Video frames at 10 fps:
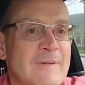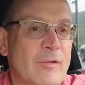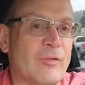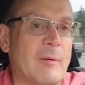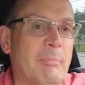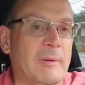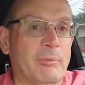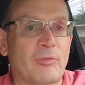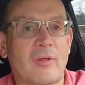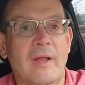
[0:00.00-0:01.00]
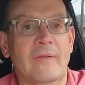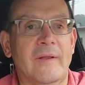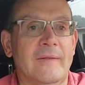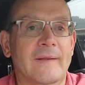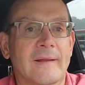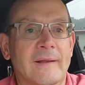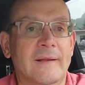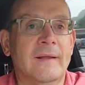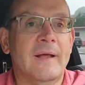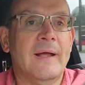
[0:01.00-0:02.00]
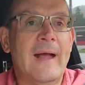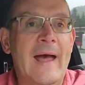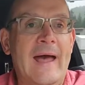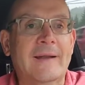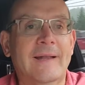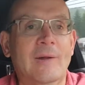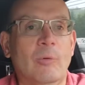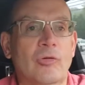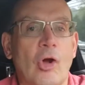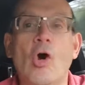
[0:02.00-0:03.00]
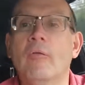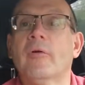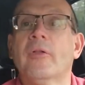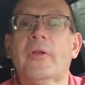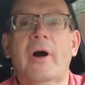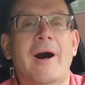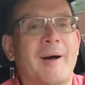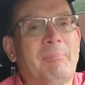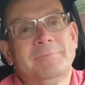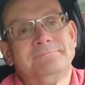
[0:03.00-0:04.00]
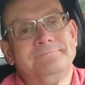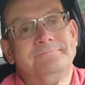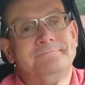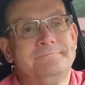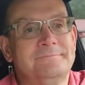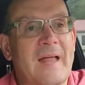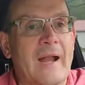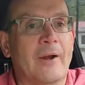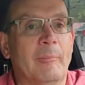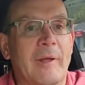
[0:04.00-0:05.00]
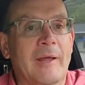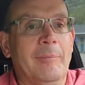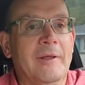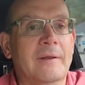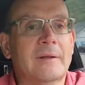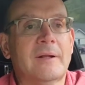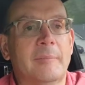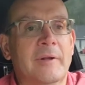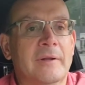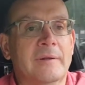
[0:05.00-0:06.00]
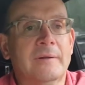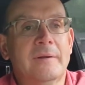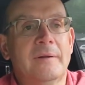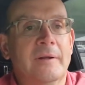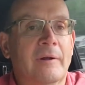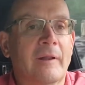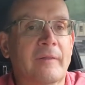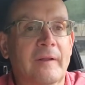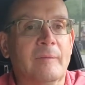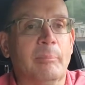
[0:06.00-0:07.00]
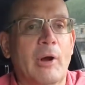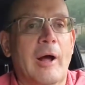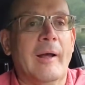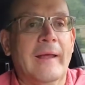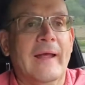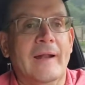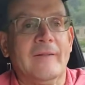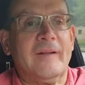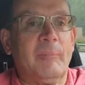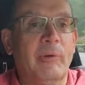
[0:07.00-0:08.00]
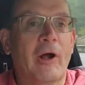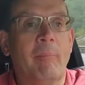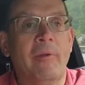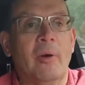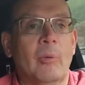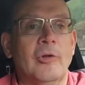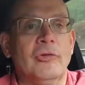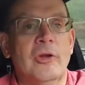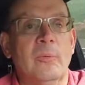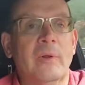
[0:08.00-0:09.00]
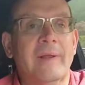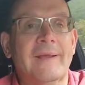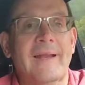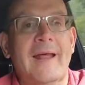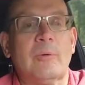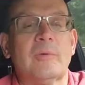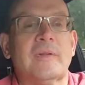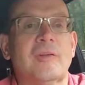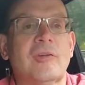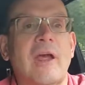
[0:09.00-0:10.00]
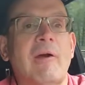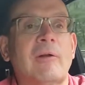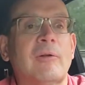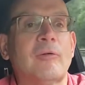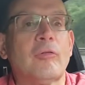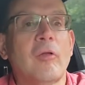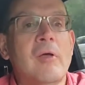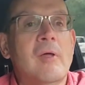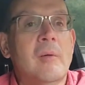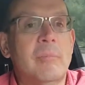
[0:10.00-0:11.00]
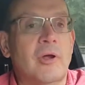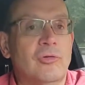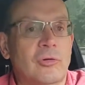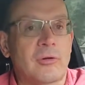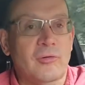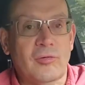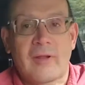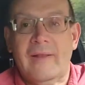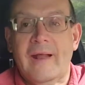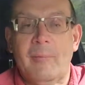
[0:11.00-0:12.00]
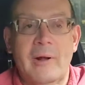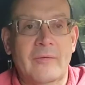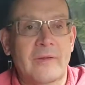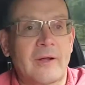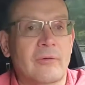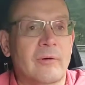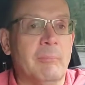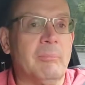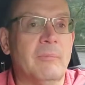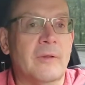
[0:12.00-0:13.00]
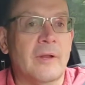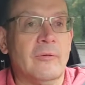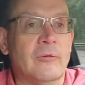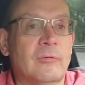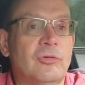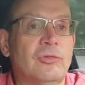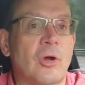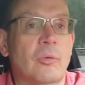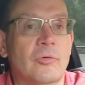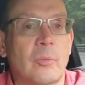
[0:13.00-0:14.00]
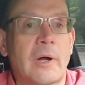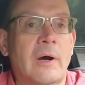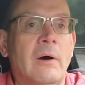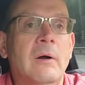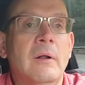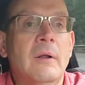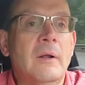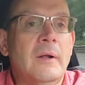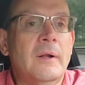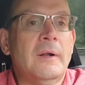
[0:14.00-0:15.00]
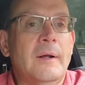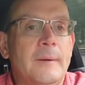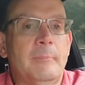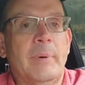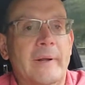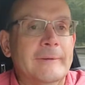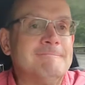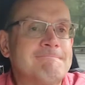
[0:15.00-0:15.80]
and some people said that the acting was over the top. I don't know, maybe. I mean, you know, I think the problem there was you didn't really connect with these characters, because you could have said that about the other show as well. But